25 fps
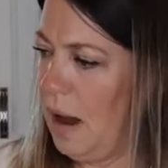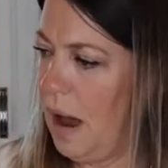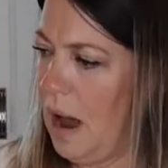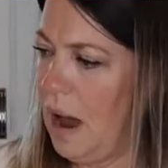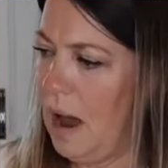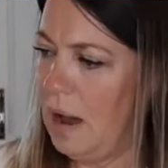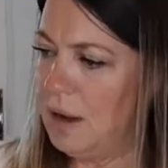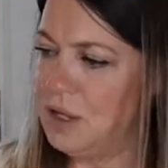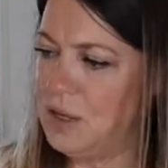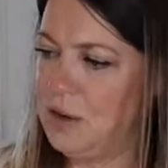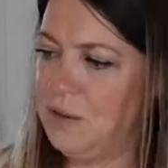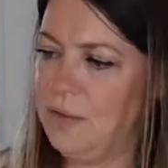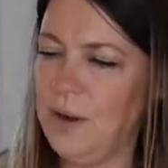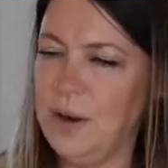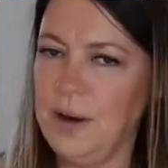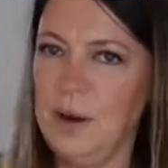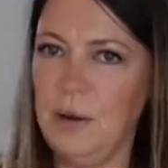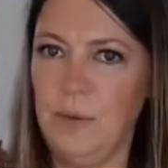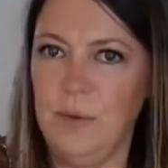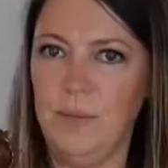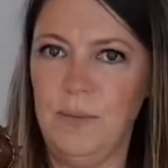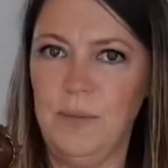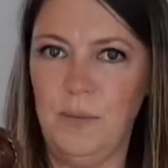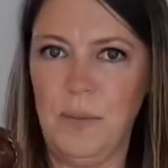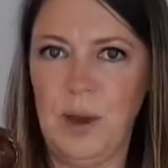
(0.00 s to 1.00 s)
I should find out
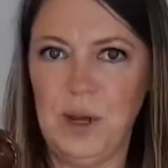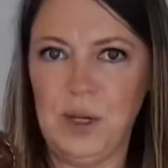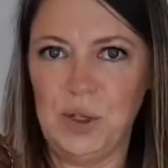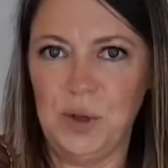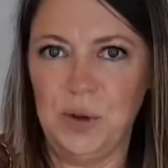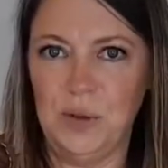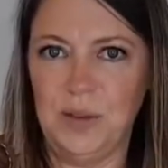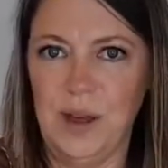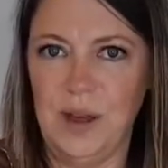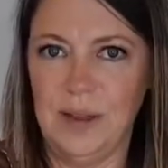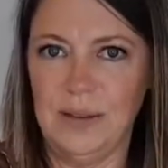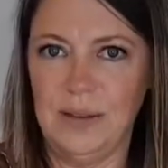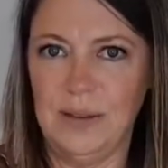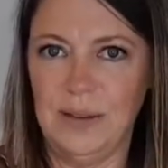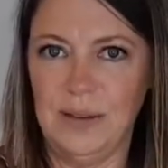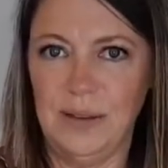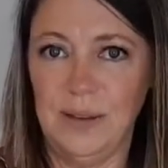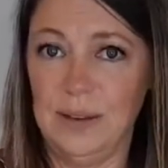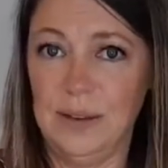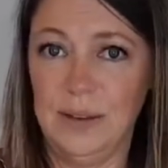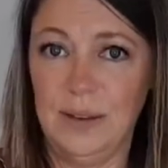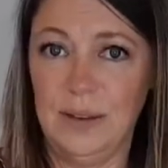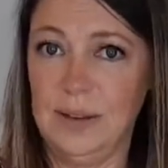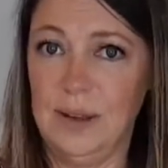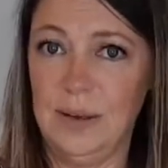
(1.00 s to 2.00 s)
what measure size this
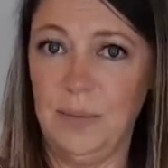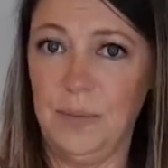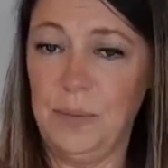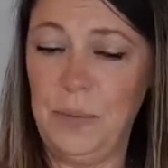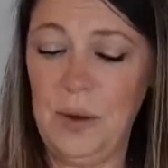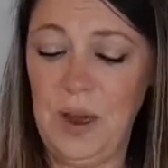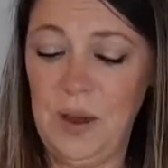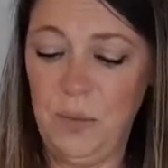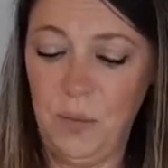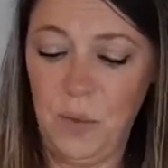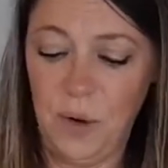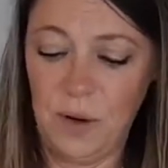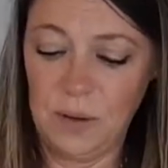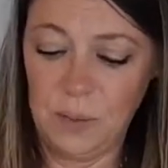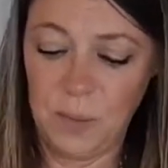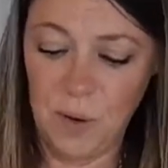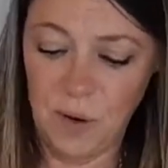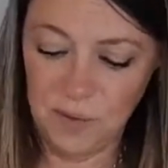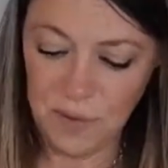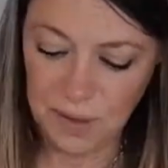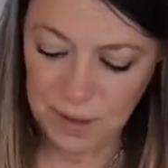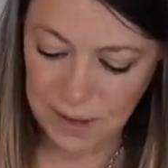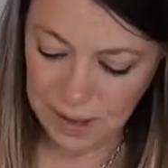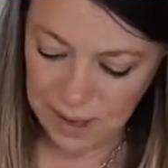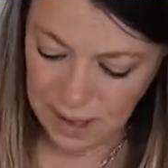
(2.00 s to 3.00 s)
is because it works
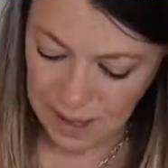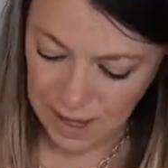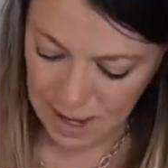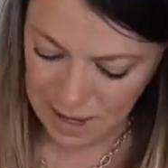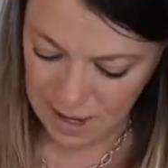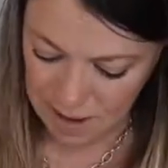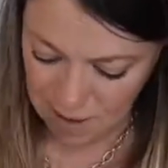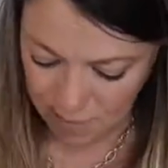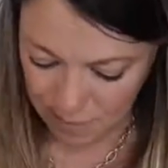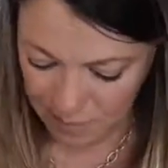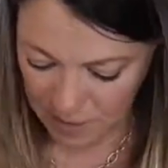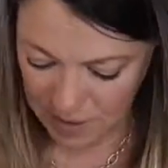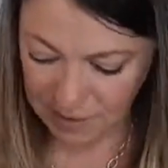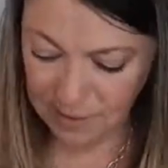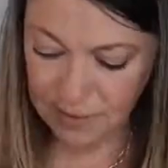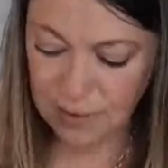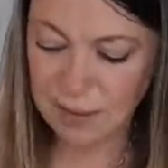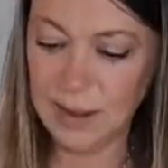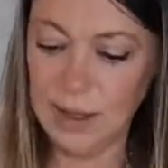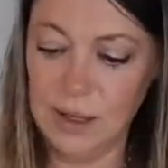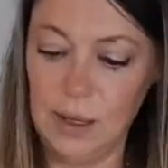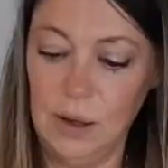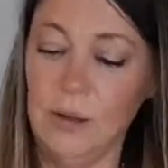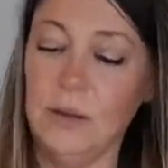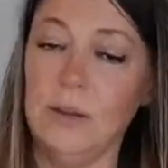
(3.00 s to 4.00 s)
perfectly, and I've
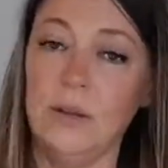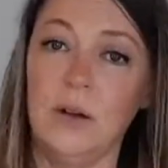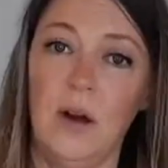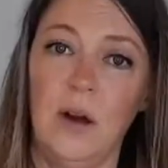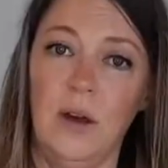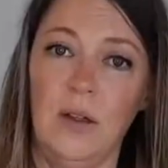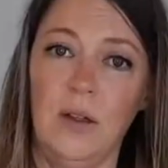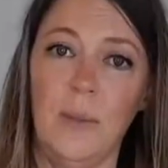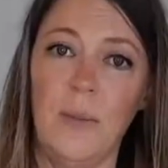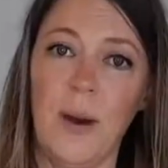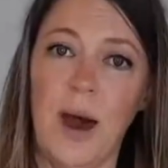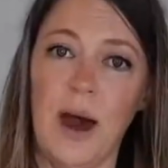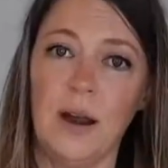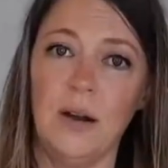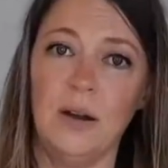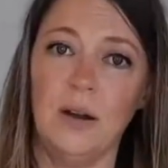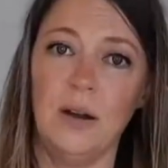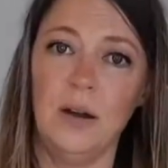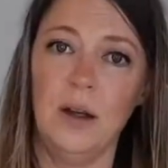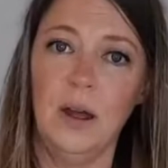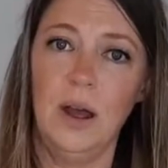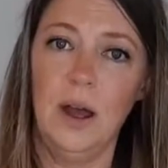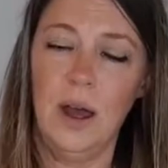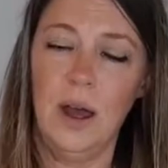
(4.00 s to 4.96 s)
basically used all the batter.